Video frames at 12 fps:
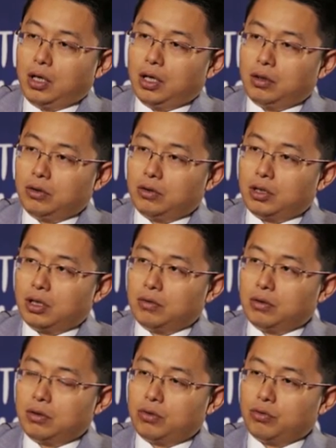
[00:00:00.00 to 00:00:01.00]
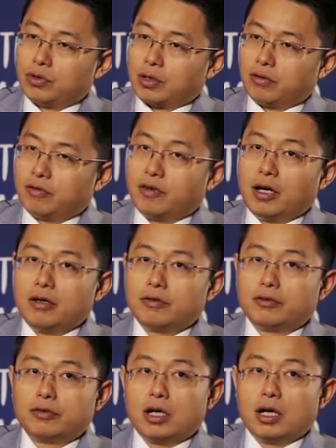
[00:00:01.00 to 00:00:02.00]
And then 2005,
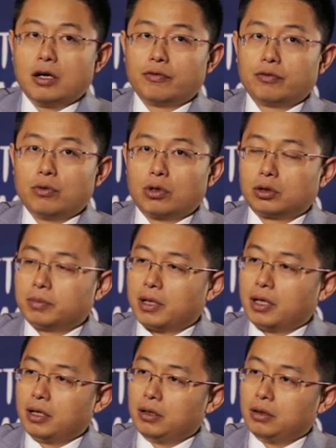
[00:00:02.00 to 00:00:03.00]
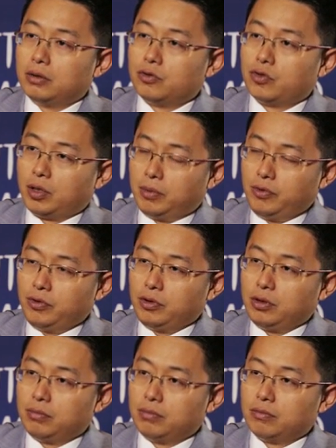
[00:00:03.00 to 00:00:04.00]
I have worked by Siemens
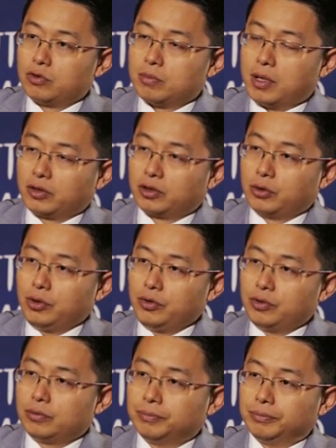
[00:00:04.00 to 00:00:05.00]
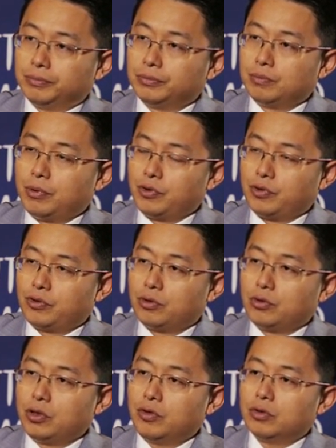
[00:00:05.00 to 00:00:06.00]
in smart grids business
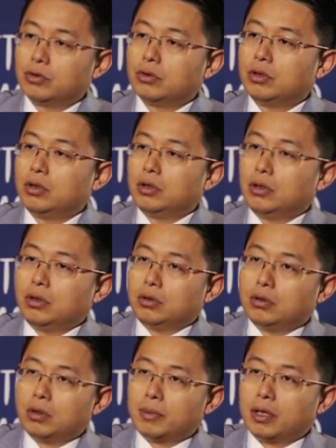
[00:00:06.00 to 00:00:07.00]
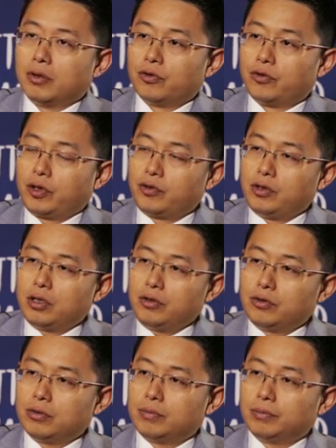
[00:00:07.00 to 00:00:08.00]
unit, about 6
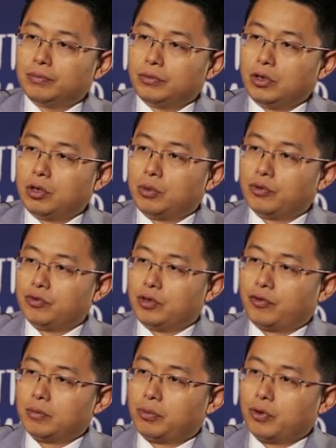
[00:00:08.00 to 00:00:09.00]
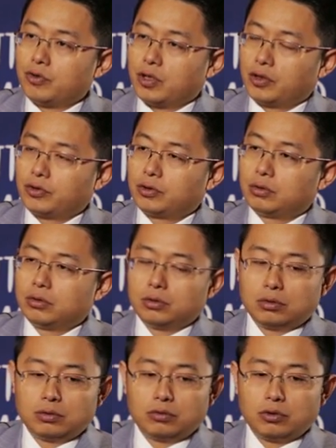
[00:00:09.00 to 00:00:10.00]
years, here with different projects
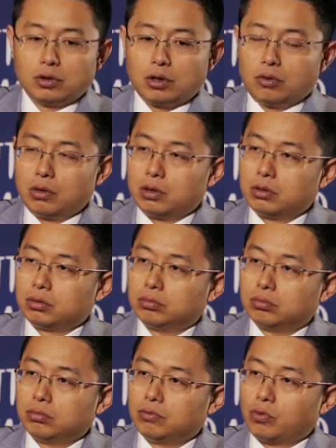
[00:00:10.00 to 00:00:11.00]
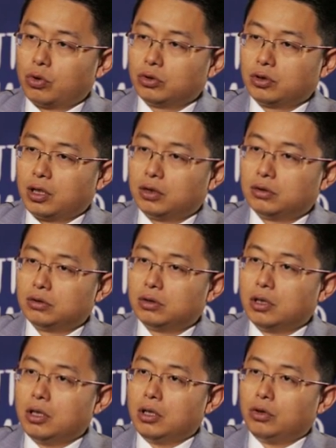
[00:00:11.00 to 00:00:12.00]
for the whole world. And
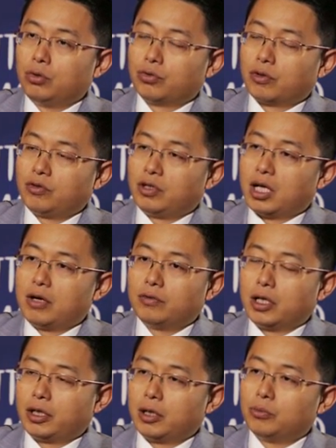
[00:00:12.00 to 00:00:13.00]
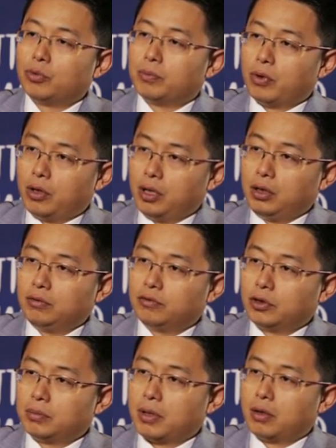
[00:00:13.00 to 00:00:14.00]
2011, I came to Berlin
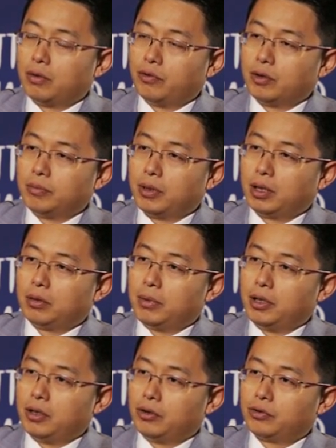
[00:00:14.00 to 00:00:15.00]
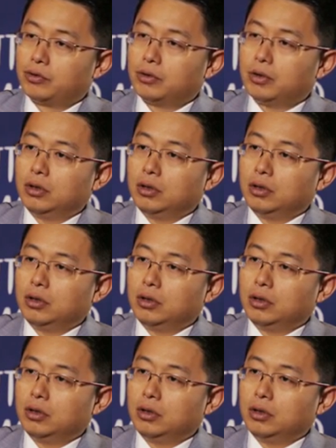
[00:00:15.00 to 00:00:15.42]
for the power supply companies